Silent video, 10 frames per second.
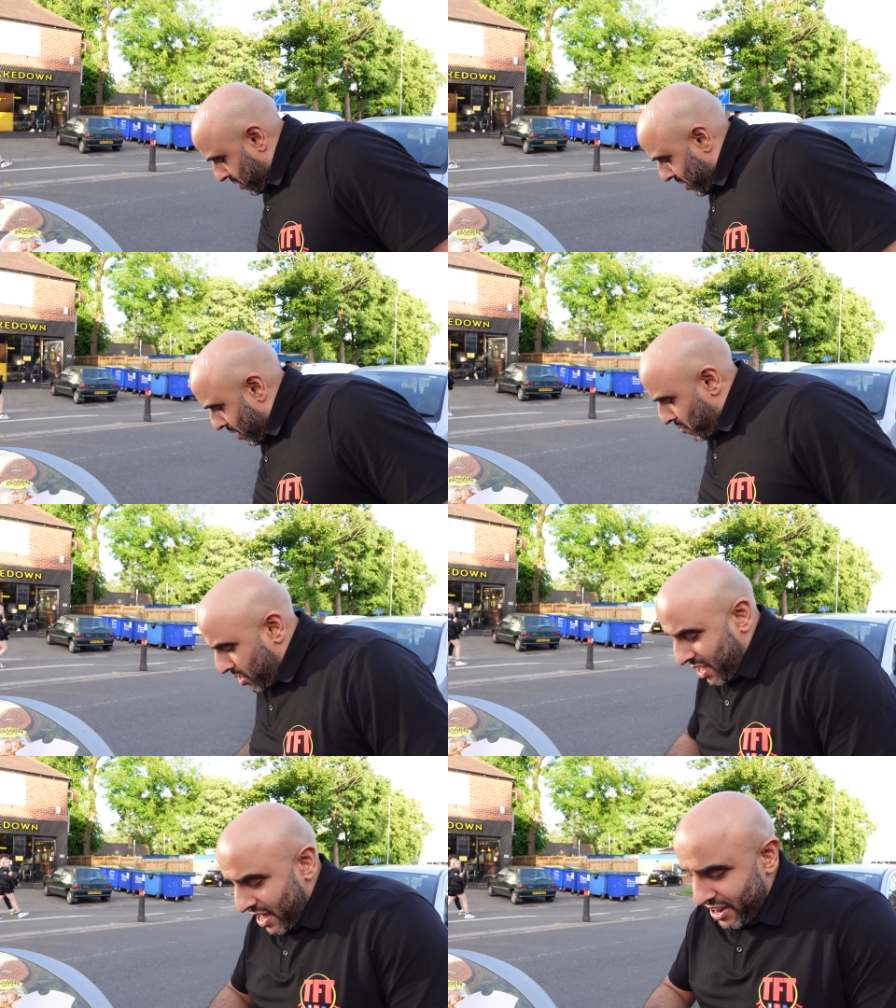let
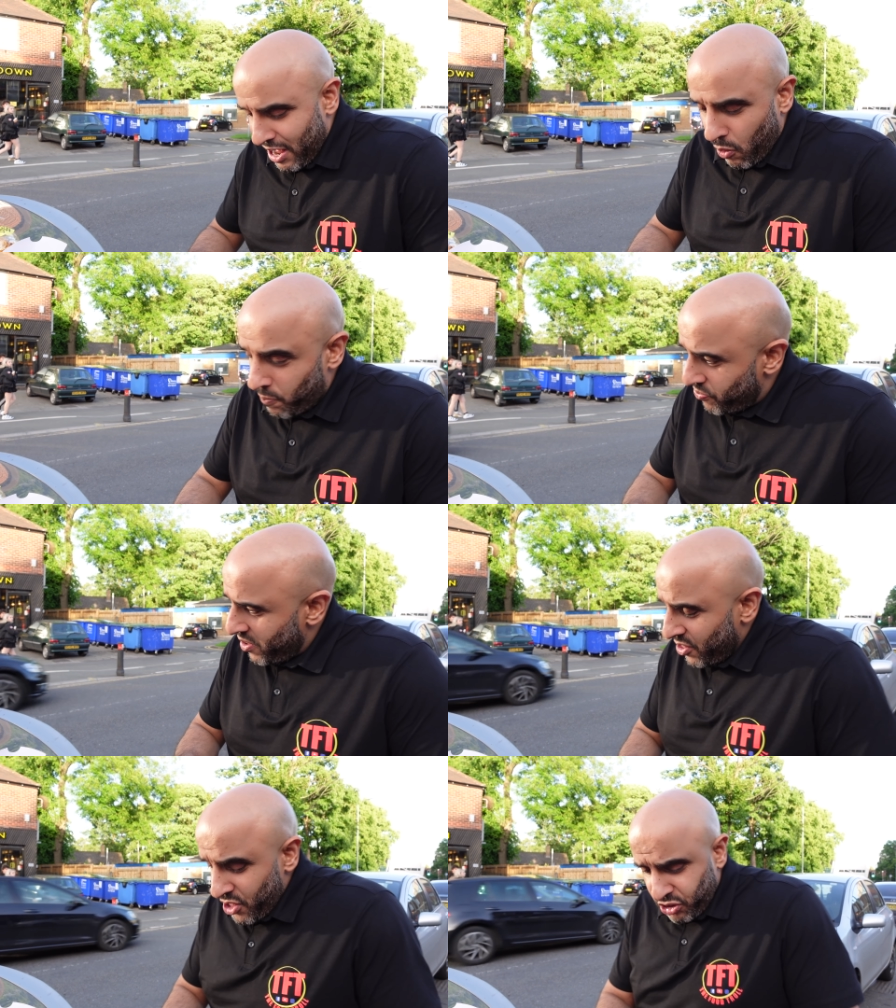me get it out.
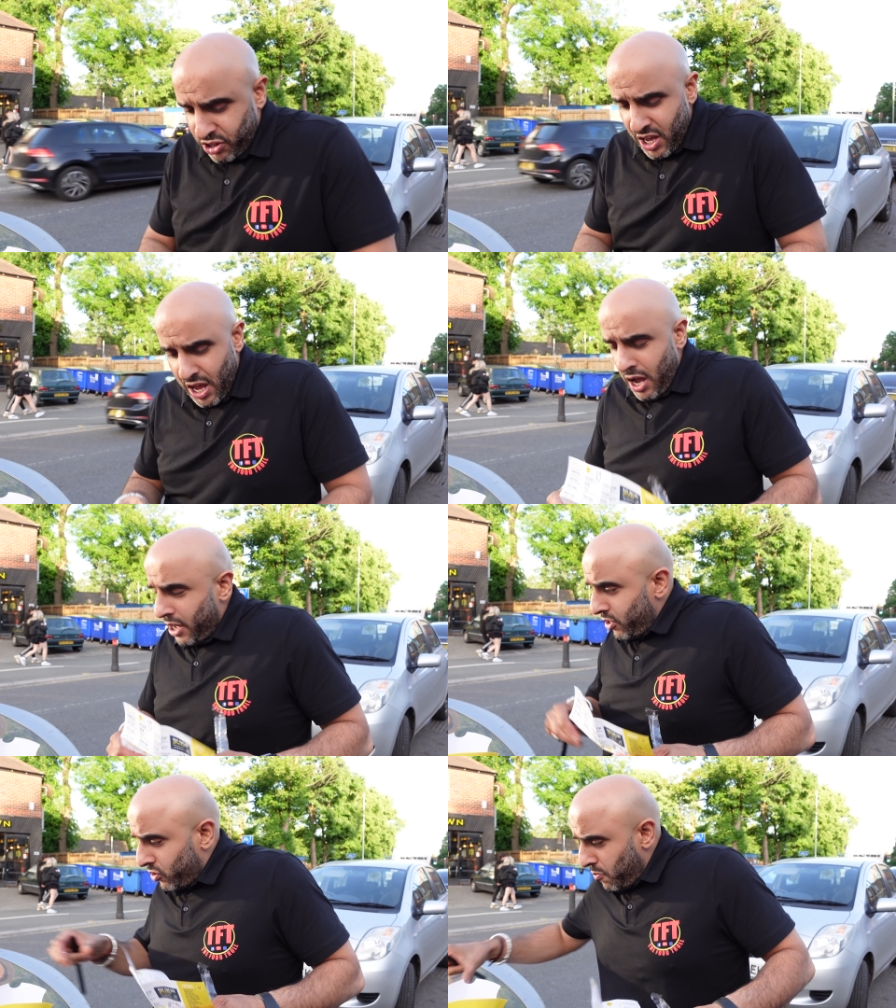This here,
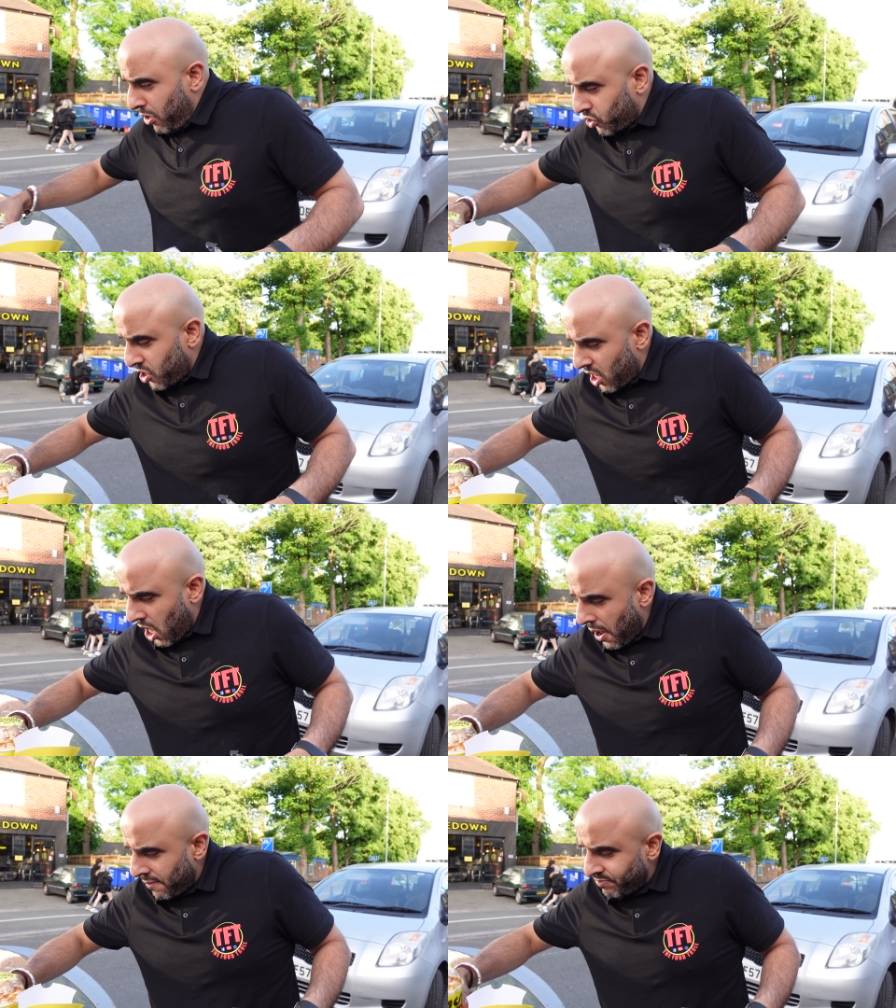this milkshake,
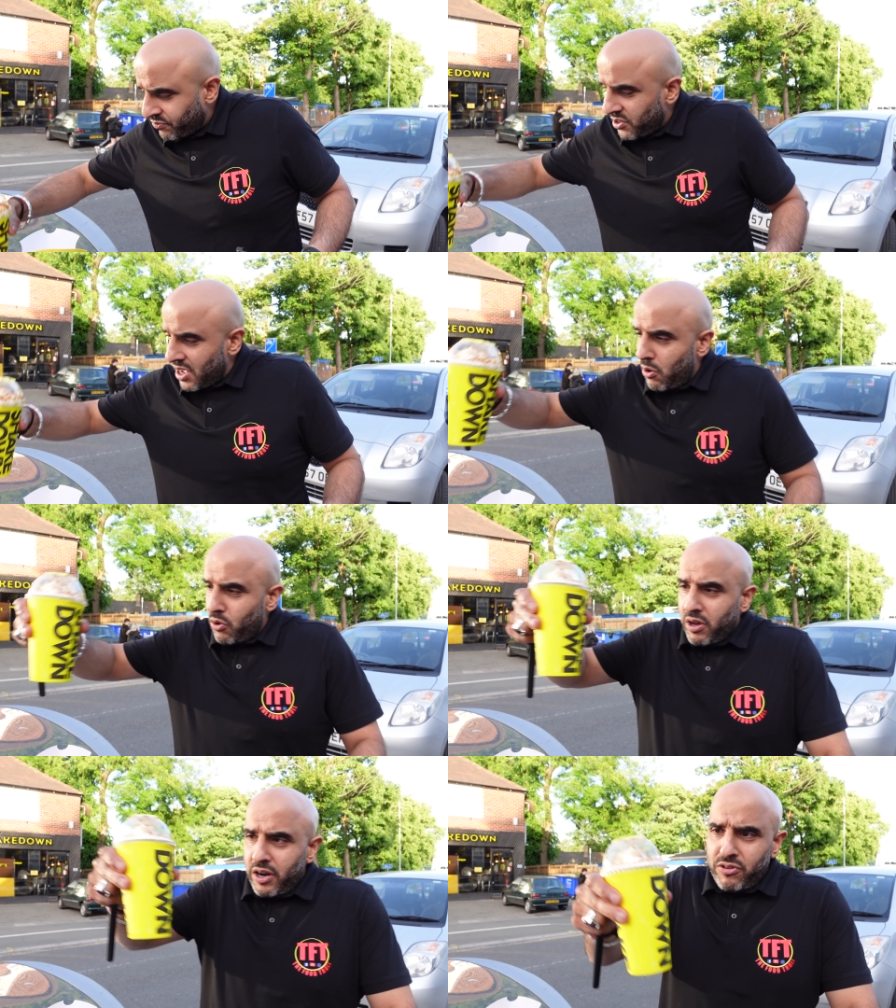yeah,
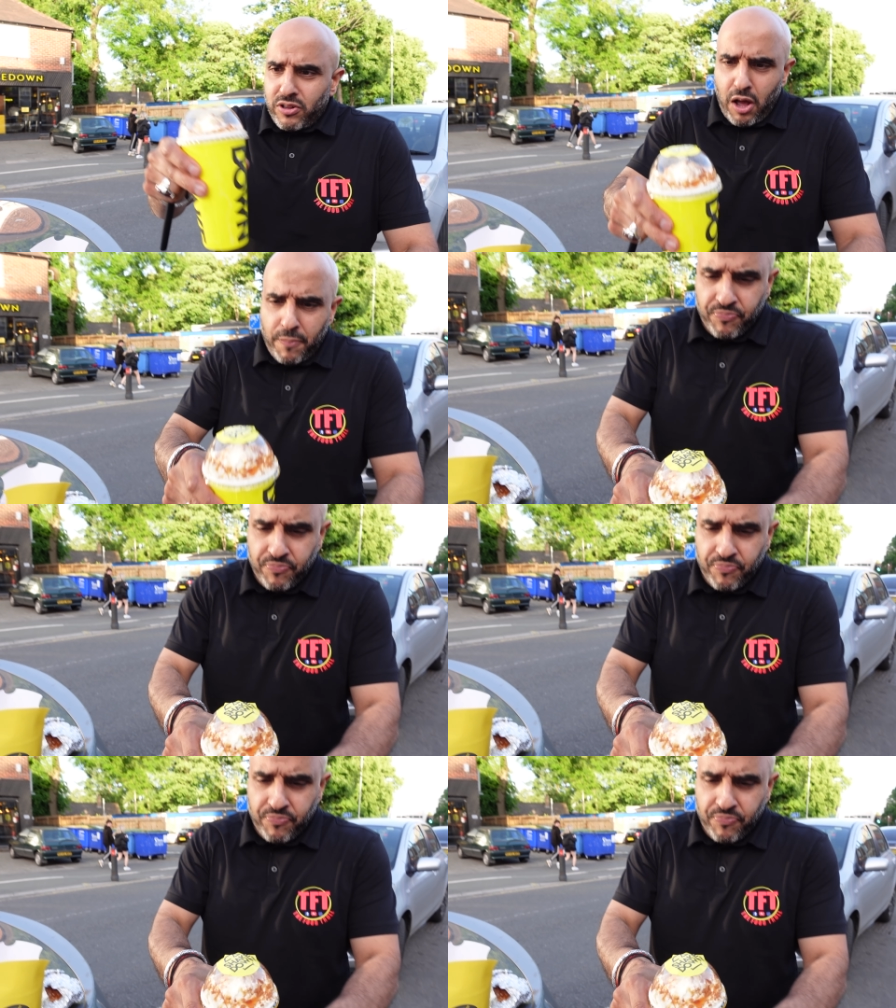look at it with that.